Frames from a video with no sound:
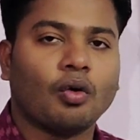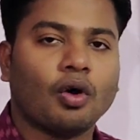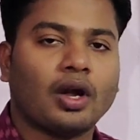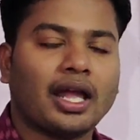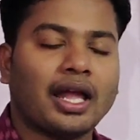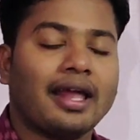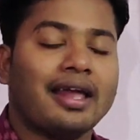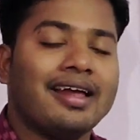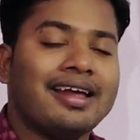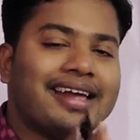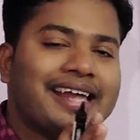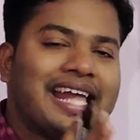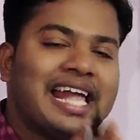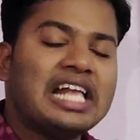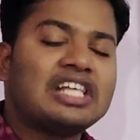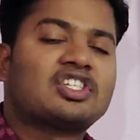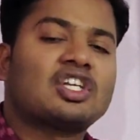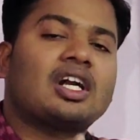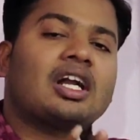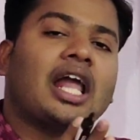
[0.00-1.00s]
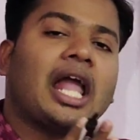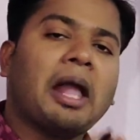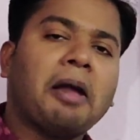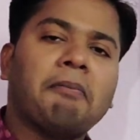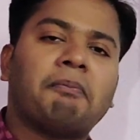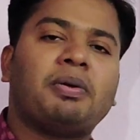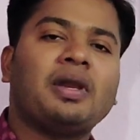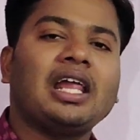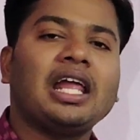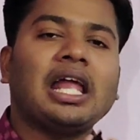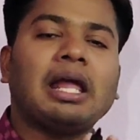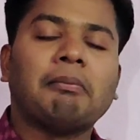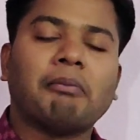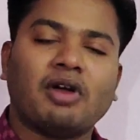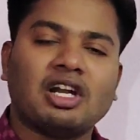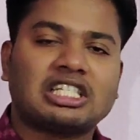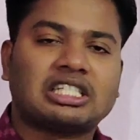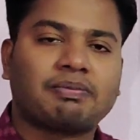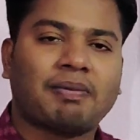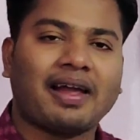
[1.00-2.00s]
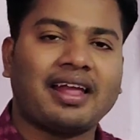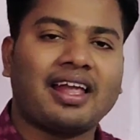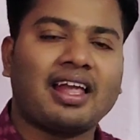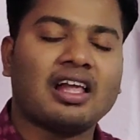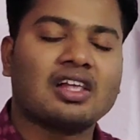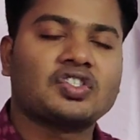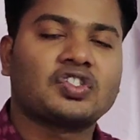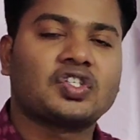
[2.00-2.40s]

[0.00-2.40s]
okay, each and every emulsifying